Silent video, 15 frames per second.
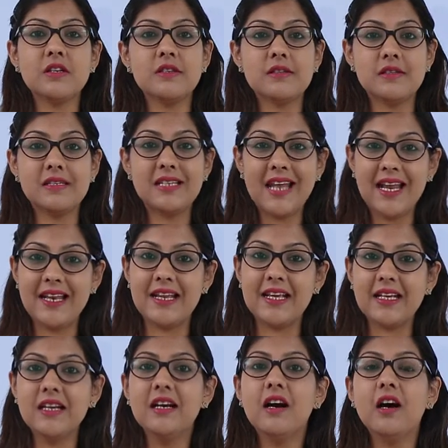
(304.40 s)
is
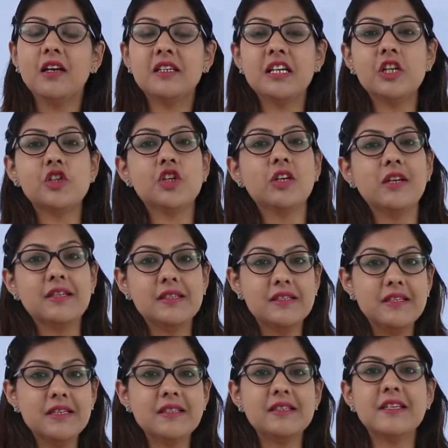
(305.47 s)
telling, a teacher is
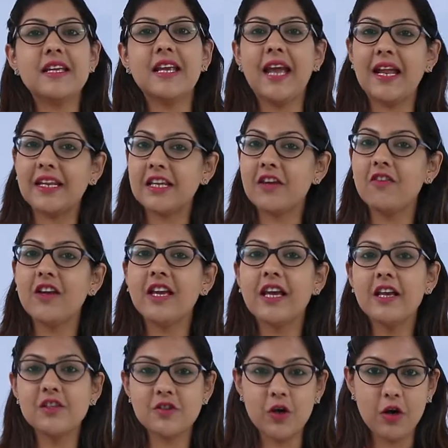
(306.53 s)
listening and giving
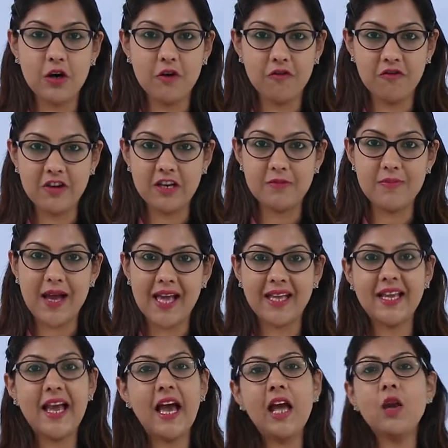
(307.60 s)
his or her
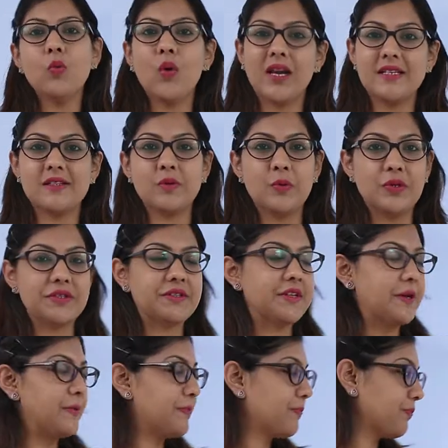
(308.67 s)
feedback and vice
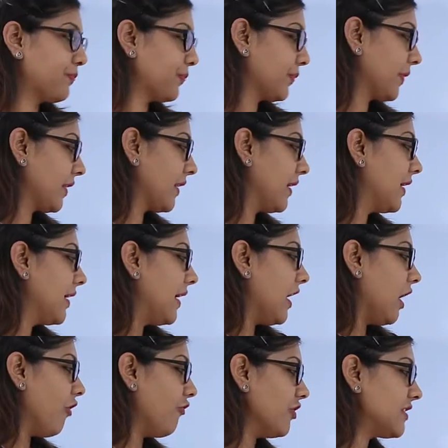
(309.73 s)
versa.
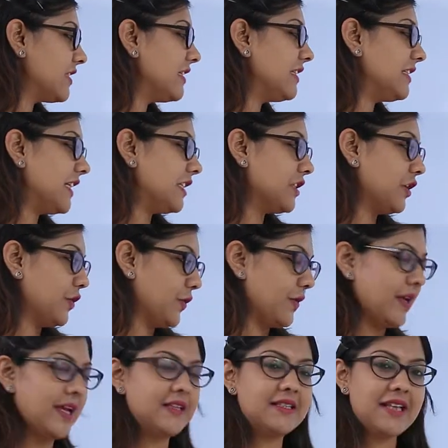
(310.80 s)
A facilitator
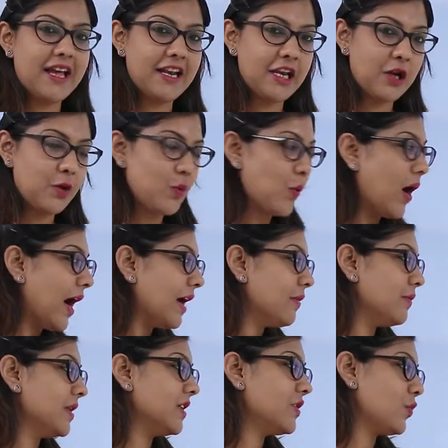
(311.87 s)
creates an
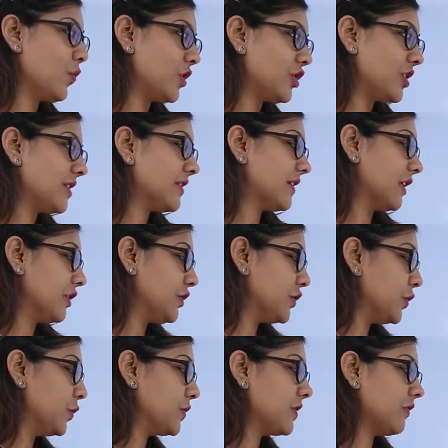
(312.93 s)
environment which is
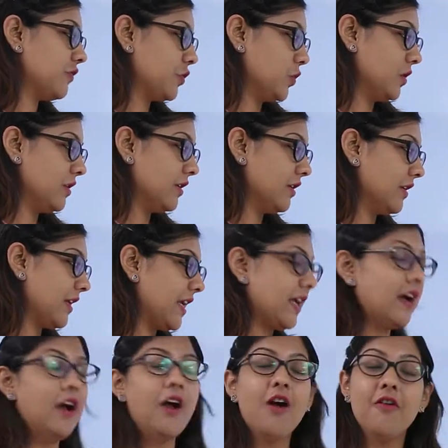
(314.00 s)
conducive to learning
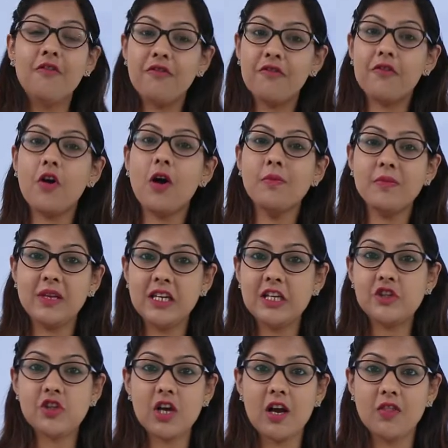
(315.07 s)
from
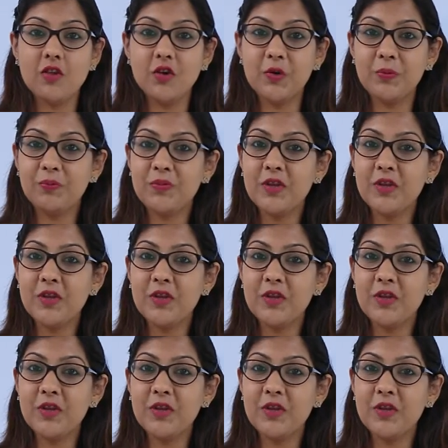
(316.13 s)
each other